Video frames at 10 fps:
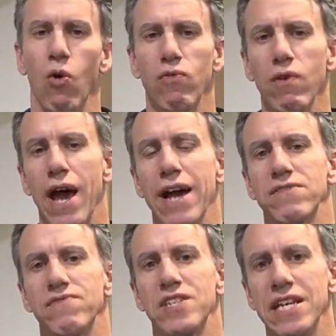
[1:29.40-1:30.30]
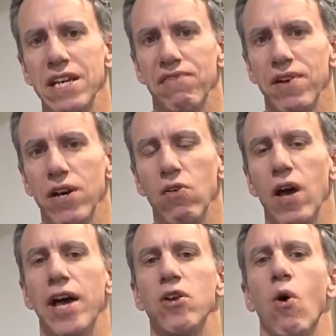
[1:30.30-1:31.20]
overactive TFL
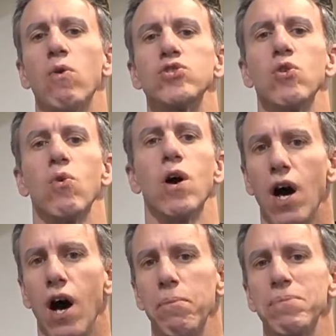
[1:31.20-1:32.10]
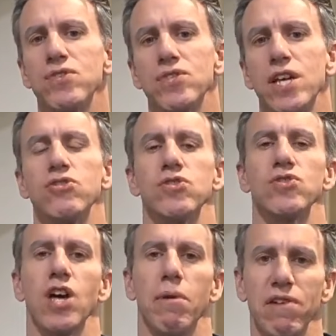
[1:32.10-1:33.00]
and also
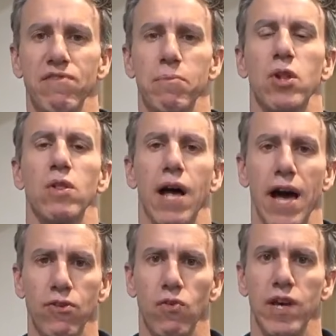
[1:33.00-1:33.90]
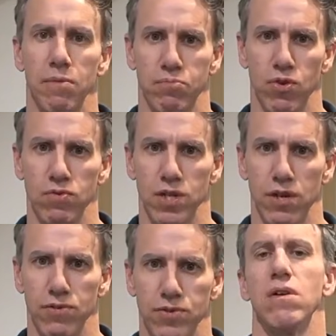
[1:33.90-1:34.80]
compensations coming from the lateral hip
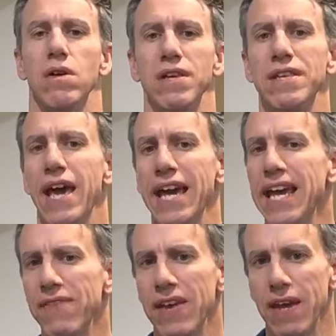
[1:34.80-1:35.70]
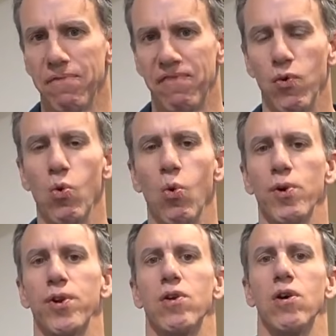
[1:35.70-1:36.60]
rotators, yanking the hip
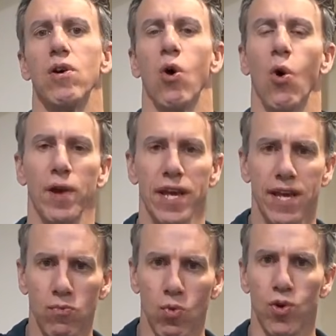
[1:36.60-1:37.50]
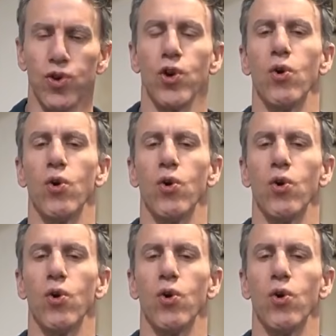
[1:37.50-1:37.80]
forward or inward